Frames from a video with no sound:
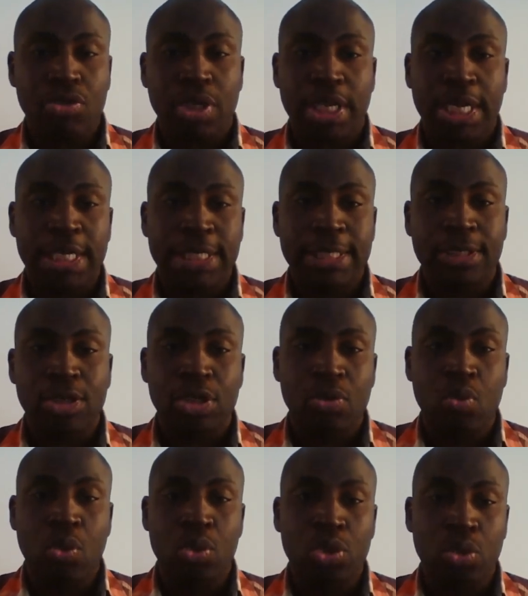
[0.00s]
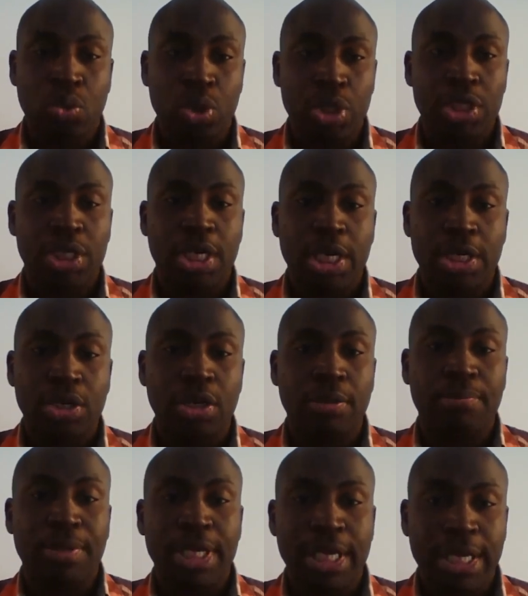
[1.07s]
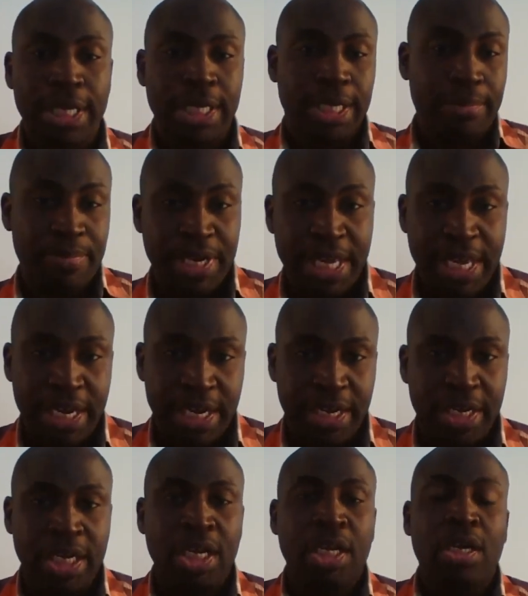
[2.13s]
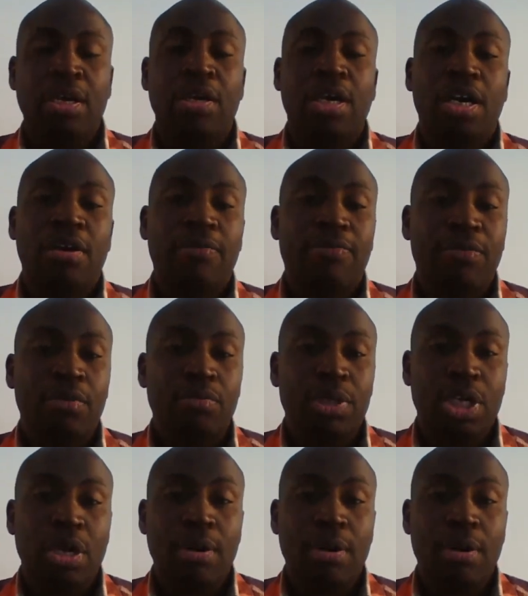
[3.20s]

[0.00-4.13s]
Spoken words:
so that you would not be eliminated from the